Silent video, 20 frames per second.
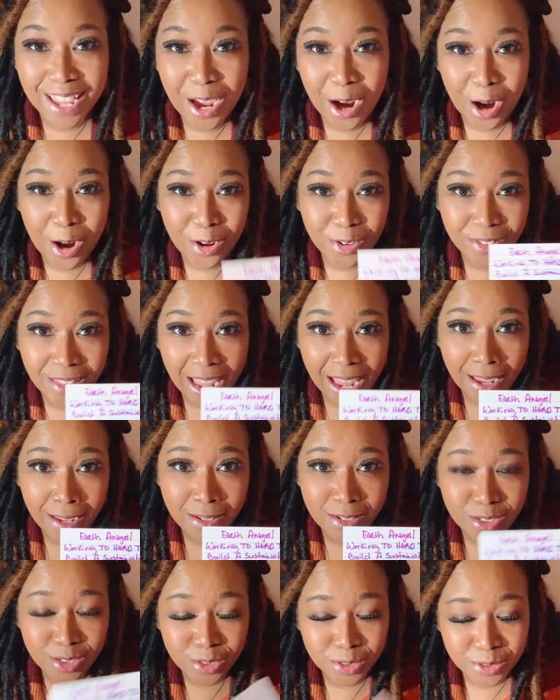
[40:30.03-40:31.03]
Earth
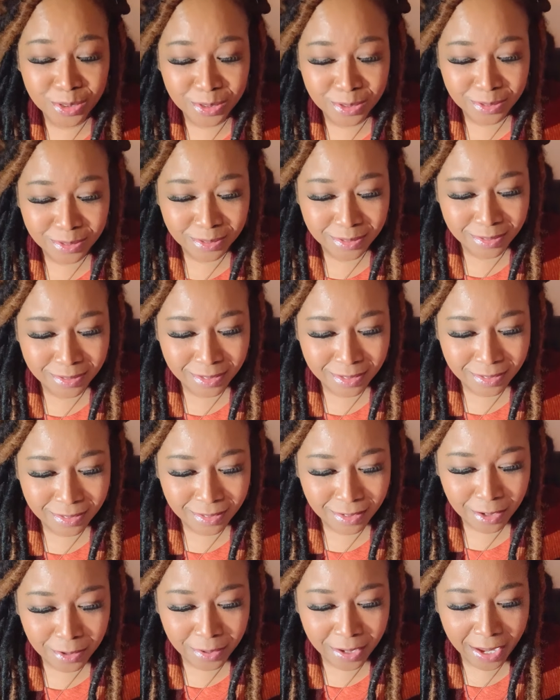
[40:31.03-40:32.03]
angel.
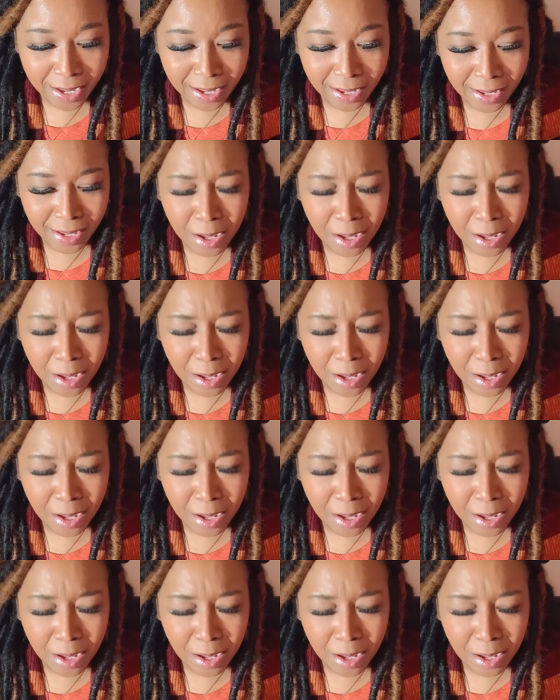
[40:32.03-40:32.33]
Okay,